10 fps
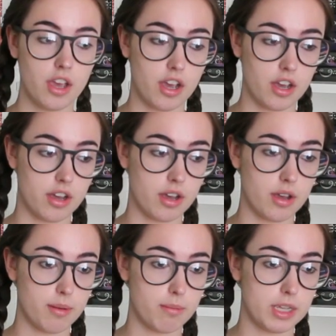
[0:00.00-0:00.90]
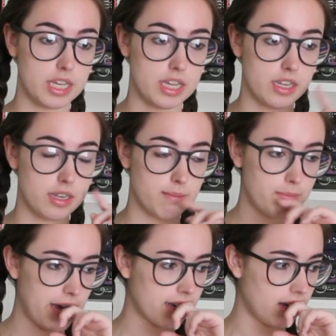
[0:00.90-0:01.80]
Um, in,
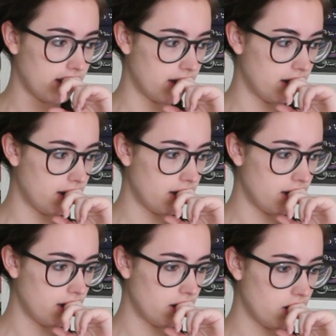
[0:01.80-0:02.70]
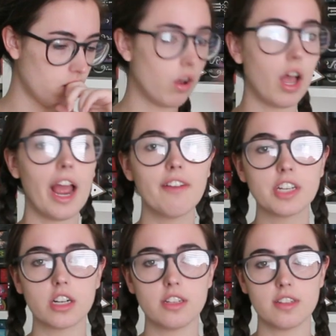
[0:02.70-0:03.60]
back in, well, I haven't
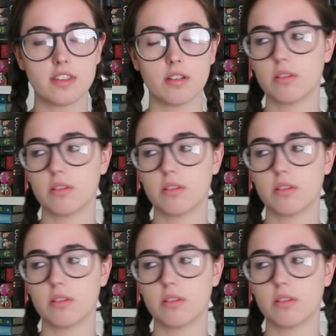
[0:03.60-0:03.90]
gone to this, oh,